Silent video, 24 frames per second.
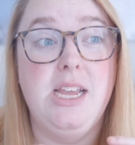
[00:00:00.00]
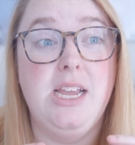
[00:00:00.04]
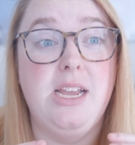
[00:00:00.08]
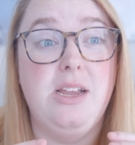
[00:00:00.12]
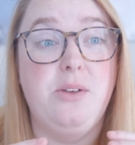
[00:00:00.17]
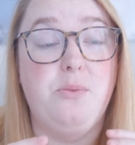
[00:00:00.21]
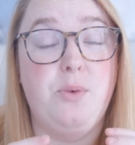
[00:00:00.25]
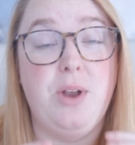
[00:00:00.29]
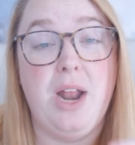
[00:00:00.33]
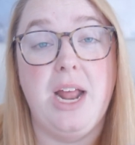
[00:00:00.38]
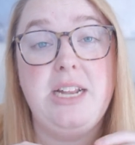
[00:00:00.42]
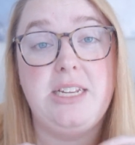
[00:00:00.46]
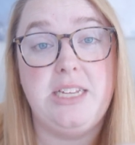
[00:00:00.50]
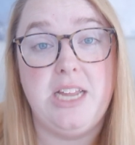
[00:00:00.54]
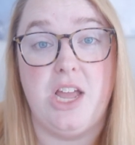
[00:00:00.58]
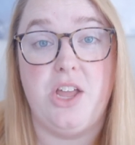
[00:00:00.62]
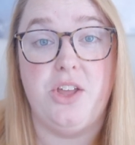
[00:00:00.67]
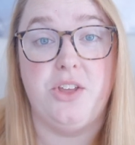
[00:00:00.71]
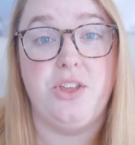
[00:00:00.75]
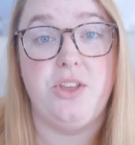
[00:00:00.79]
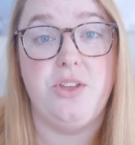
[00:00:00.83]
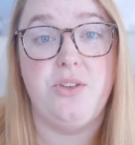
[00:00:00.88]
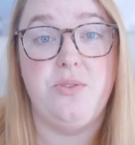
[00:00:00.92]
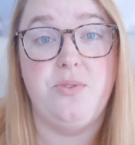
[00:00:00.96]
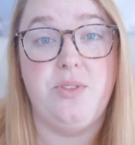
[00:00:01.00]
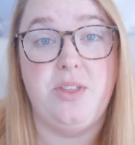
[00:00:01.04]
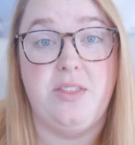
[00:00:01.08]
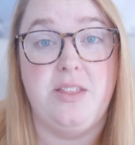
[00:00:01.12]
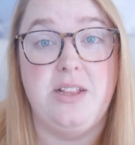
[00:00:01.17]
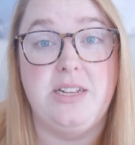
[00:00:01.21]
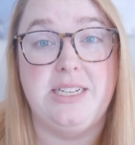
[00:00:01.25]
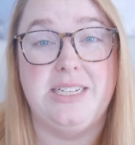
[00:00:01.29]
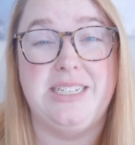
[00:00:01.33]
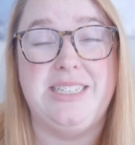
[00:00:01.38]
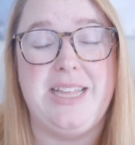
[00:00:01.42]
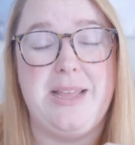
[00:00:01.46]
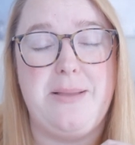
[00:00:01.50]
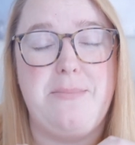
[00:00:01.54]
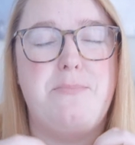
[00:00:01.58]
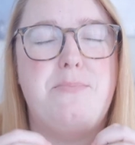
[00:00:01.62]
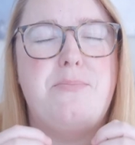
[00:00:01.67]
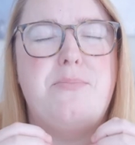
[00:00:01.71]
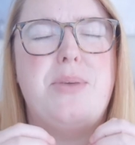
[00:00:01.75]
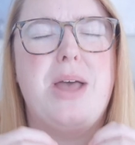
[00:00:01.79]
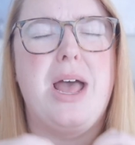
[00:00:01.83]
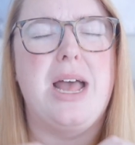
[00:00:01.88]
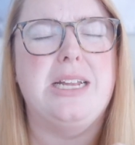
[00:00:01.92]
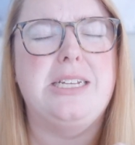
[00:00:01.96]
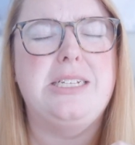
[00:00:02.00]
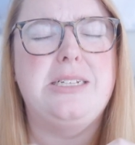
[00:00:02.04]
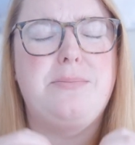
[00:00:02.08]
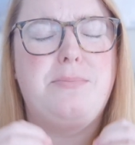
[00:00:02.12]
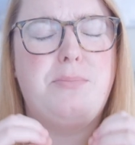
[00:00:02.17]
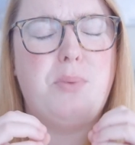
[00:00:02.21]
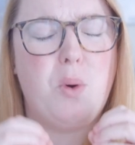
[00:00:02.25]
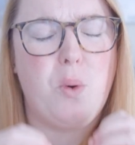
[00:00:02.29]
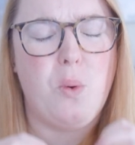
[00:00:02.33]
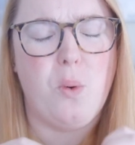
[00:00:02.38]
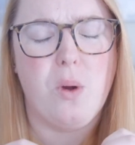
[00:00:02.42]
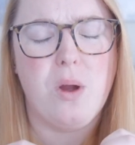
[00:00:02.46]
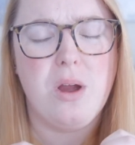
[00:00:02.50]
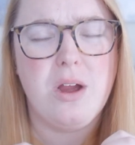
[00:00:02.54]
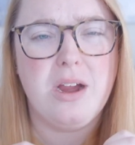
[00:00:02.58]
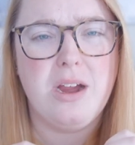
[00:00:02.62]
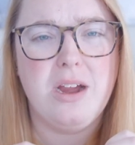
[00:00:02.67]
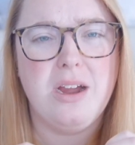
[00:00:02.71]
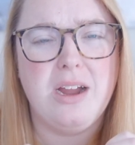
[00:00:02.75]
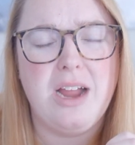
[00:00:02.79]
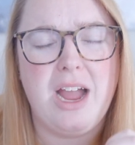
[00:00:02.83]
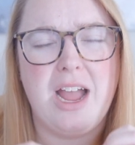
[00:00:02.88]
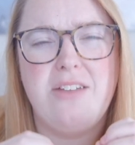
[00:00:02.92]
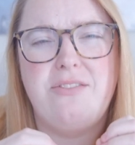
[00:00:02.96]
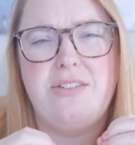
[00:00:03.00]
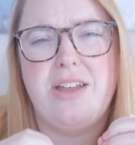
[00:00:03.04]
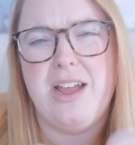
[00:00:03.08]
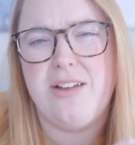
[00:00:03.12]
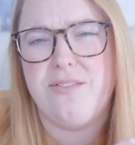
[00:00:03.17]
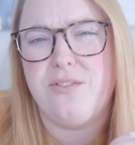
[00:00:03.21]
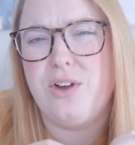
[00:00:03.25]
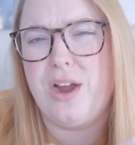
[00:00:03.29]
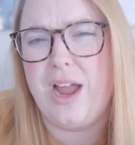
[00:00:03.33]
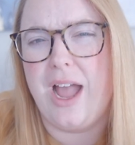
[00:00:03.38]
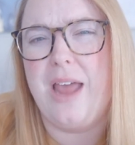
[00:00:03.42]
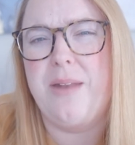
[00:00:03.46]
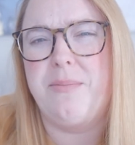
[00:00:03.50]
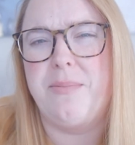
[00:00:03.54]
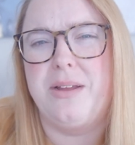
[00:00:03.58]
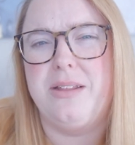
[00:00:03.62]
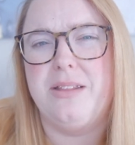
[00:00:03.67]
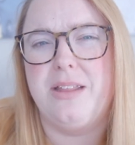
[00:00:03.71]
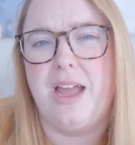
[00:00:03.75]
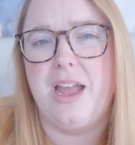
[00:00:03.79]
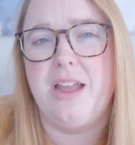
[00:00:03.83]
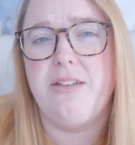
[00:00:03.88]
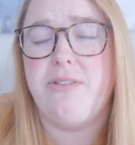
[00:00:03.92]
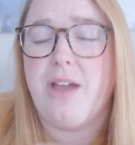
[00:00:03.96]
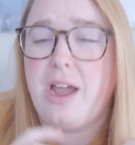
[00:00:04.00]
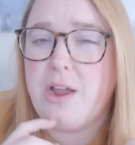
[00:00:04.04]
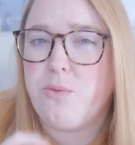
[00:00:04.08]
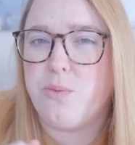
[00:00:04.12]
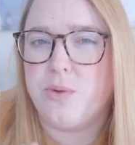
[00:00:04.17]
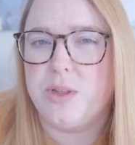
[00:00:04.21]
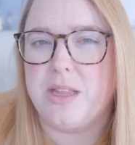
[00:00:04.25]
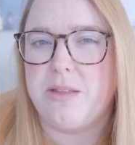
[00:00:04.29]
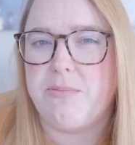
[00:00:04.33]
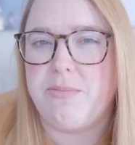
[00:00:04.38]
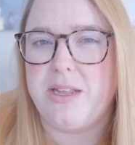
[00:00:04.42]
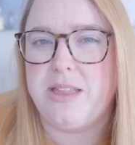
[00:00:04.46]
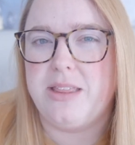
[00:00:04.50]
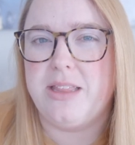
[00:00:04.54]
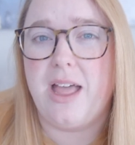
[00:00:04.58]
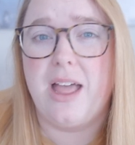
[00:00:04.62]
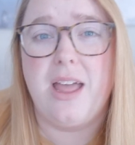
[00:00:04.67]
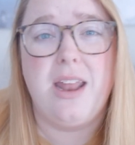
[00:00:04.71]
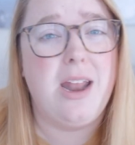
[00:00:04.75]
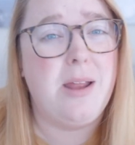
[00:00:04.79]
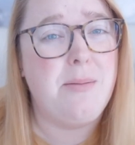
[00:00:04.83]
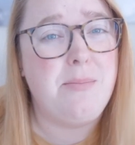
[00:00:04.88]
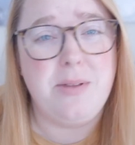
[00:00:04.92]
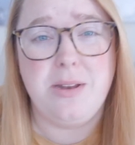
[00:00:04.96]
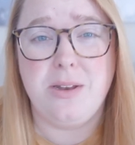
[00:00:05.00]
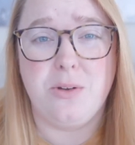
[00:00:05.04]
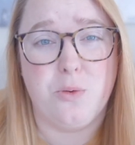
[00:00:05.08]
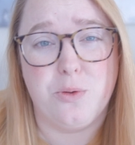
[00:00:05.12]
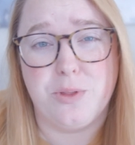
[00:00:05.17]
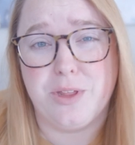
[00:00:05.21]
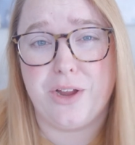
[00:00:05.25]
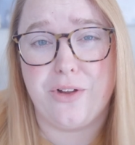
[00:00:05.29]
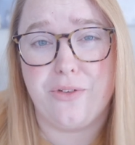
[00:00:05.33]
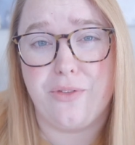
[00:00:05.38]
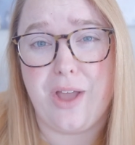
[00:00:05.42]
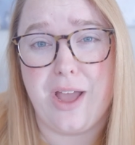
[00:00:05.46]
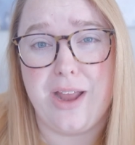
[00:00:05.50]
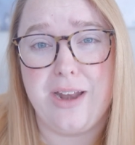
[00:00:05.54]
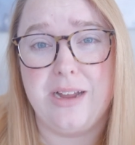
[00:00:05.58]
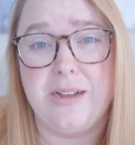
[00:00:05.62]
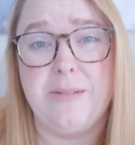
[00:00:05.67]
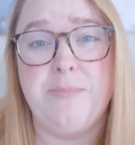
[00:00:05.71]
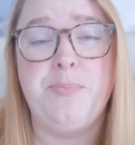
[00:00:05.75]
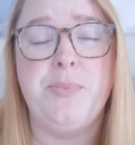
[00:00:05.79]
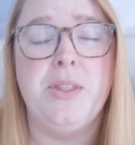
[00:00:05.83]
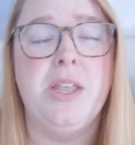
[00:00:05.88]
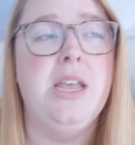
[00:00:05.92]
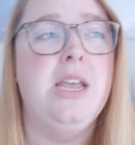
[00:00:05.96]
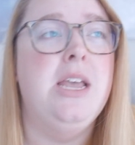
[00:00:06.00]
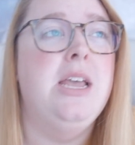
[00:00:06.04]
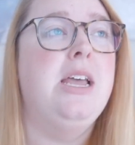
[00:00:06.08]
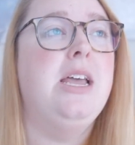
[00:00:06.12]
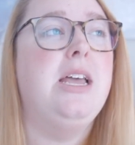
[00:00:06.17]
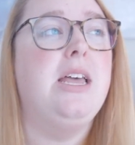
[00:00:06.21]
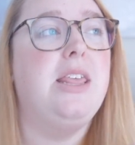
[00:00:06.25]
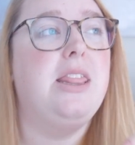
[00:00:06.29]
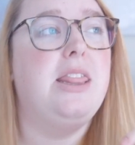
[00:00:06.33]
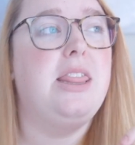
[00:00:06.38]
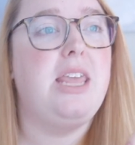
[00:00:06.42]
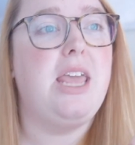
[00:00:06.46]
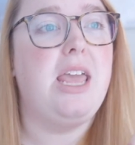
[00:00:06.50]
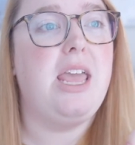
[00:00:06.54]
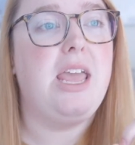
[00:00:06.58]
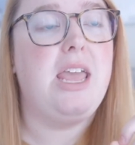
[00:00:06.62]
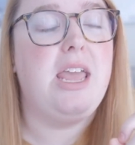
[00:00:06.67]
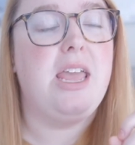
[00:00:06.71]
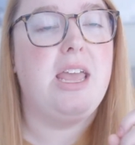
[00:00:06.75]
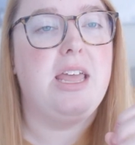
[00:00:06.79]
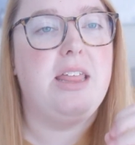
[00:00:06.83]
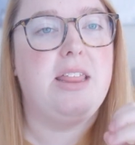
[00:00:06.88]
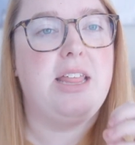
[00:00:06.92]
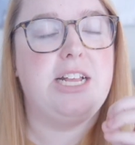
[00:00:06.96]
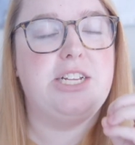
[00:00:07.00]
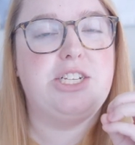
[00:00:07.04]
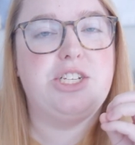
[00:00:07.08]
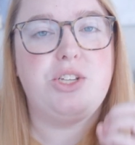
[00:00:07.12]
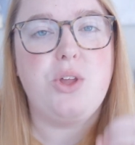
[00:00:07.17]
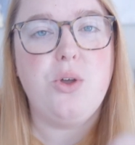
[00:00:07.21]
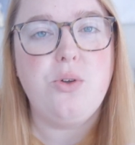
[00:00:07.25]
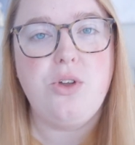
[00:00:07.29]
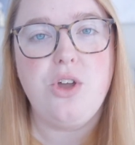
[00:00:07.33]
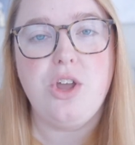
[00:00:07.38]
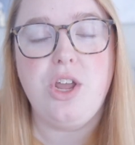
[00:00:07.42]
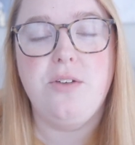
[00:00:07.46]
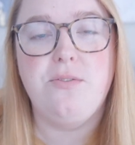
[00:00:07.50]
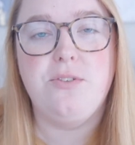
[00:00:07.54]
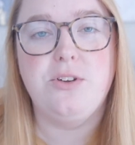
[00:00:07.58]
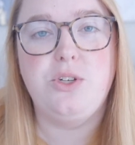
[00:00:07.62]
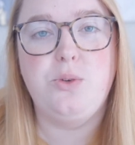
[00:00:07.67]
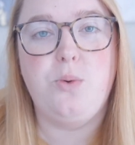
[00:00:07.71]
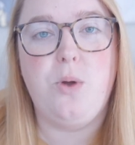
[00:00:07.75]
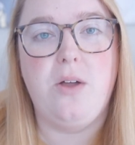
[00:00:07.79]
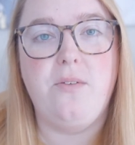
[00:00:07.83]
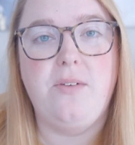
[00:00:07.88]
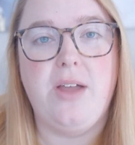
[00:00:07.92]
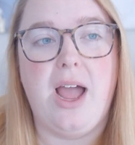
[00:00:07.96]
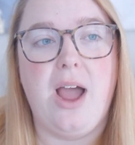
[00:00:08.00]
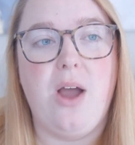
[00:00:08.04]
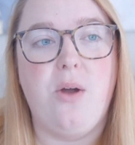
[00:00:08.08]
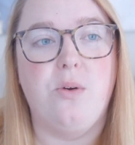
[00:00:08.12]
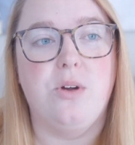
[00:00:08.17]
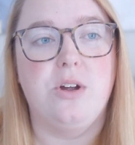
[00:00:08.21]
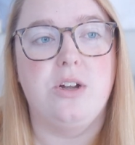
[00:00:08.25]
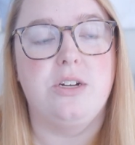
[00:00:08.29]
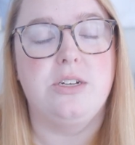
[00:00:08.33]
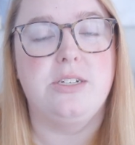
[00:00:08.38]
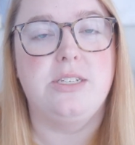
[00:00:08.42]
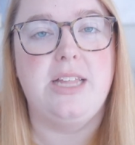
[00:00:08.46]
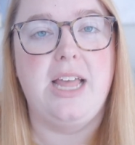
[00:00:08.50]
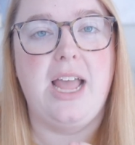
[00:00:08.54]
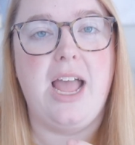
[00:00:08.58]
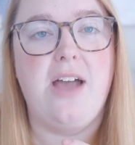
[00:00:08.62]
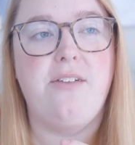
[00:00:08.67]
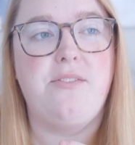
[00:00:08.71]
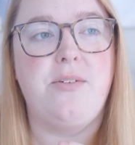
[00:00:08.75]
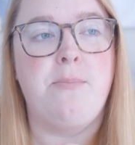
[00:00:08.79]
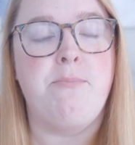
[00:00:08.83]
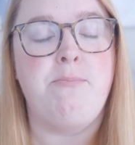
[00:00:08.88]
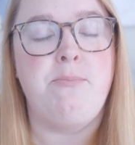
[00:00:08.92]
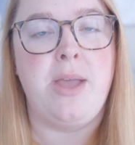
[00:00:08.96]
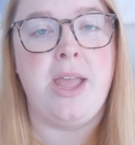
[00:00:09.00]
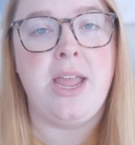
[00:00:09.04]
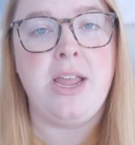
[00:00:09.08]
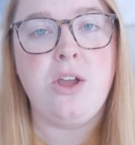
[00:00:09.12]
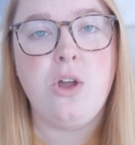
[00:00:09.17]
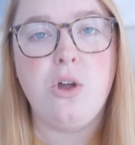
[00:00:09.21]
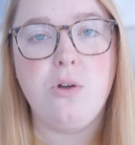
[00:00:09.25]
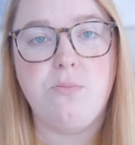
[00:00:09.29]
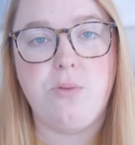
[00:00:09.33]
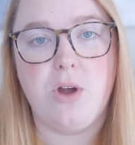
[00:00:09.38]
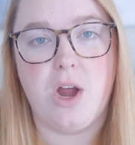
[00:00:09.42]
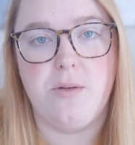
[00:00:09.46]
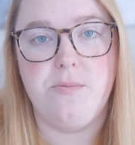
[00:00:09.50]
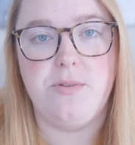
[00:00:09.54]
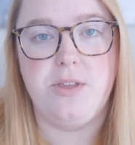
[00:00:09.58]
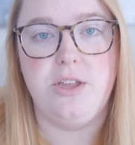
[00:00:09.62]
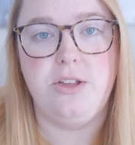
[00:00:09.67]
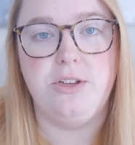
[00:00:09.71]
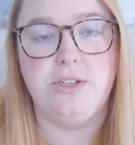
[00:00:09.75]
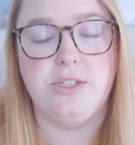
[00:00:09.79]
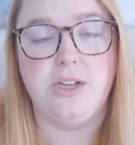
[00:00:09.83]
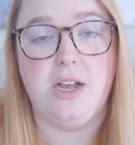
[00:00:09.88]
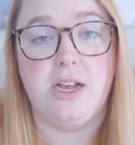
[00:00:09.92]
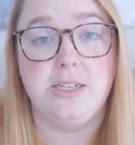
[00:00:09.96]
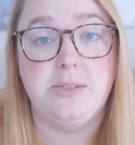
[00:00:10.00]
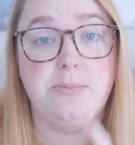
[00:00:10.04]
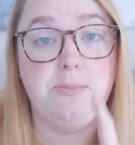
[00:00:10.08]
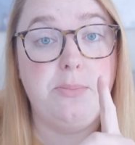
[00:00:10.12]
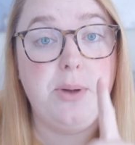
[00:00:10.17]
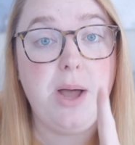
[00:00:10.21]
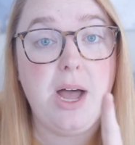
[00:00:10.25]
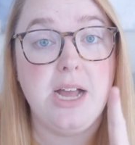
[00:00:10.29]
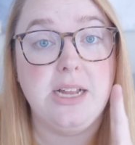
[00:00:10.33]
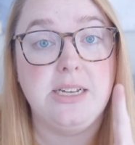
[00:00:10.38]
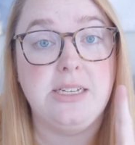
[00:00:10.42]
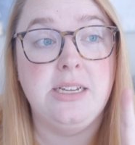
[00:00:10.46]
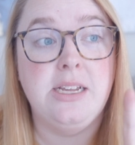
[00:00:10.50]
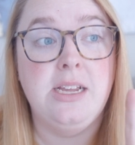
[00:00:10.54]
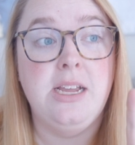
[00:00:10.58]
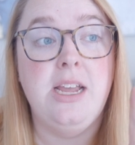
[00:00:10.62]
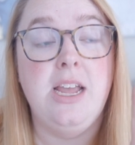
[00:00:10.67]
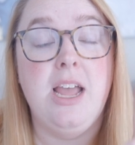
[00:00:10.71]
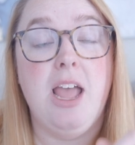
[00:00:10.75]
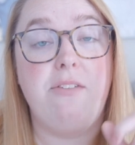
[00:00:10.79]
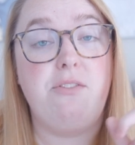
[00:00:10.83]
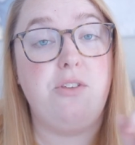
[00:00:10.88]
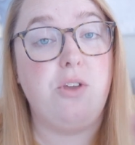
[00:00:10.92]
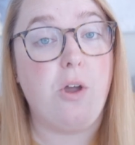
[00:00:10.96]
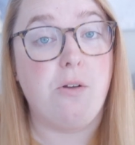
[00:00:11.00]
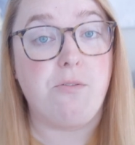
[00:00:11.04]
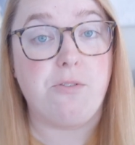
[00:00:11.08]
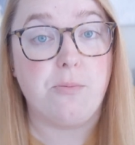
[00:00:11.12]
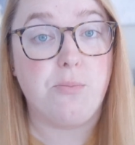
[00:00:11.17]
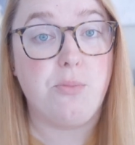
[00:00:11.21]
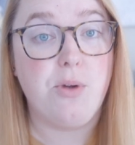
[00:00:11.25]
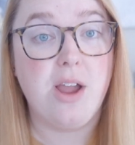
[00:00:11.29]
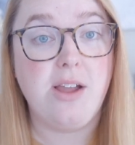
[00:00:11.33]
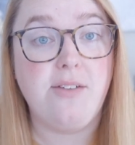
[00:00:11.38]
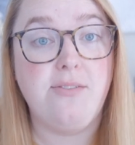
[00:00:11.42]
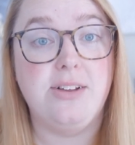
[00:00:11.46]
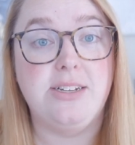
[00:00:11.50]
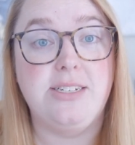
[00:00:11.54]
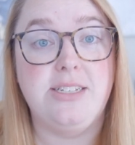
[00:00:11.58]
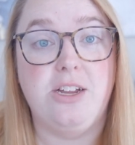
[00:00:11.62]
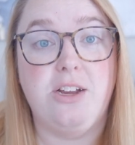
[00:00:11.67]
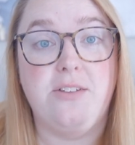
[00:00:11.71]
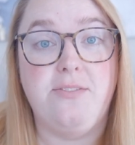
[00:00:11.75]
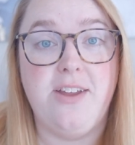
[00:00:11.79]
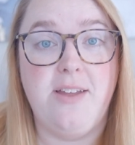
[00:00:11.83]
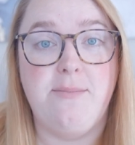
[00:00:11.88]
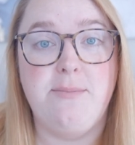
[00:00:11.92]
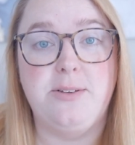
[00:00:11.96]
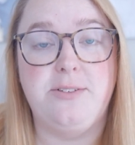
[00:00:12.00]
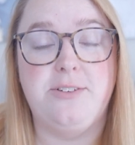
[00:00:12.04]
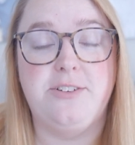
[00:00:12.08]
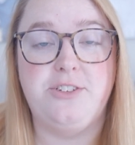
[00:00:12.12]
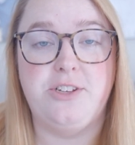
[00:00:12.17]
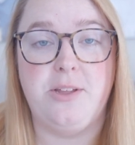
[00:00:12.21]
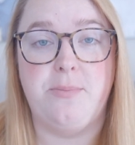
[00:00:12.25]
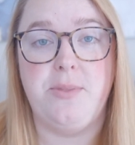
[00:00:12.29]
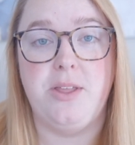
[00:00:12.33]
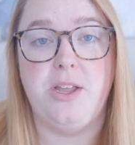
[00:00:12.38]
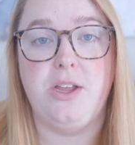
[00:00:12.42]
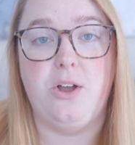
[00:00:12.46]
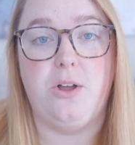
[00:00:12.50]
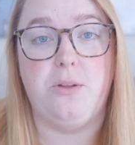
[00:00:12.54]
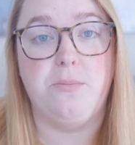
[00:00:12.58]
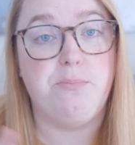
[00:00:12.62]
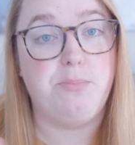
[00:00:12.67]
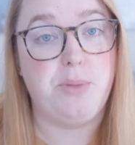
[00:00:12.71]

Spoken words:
when I tell you that this is the best pork I've ever had in my life, I really mean that. And I'm in North Carolina. They slow cook it for 12 hours. They have a mango barbecue sauce, but if you go for breakfast, they're famous for something called